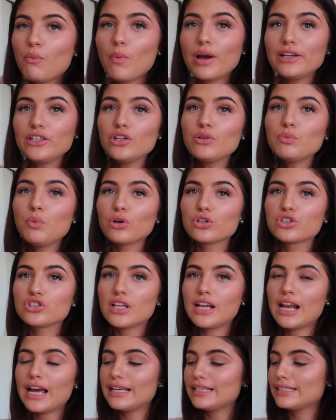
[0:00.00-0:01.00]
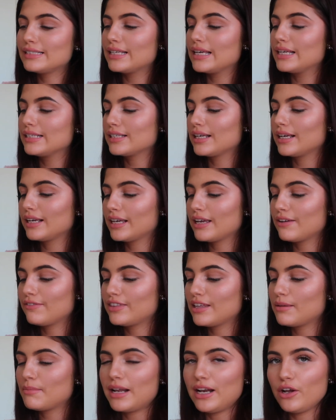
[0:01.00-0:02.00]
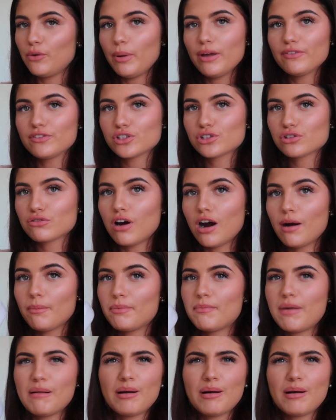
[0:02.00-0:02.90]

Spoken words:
And when you wash the laces and give them a little bit of a scrub,